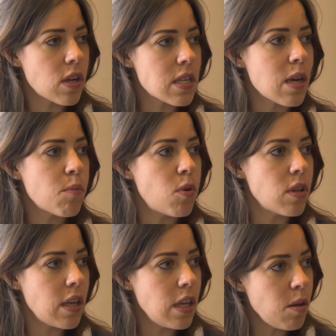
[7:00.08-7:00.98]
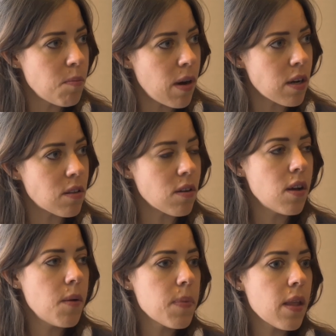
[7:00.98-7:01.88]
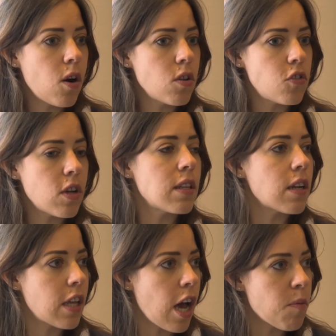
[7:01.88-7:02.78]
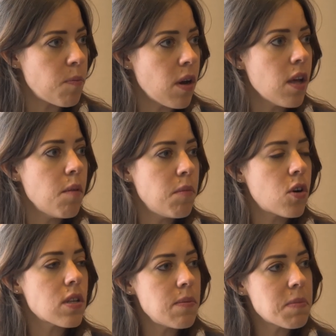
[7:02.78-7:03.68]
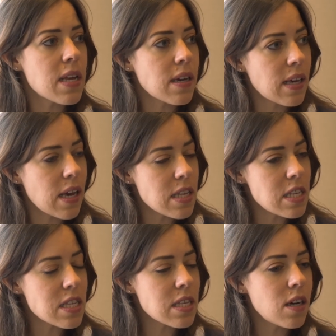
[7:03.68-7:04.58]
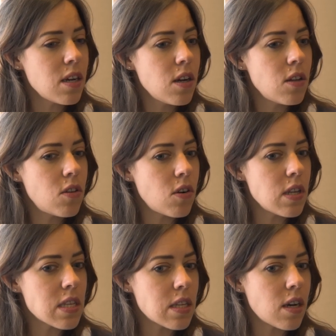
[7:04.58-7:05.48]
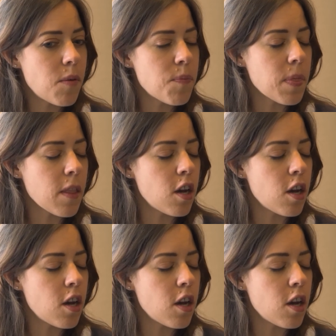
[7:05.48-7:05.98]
for example, the impact on gender gap, because in some cases there is the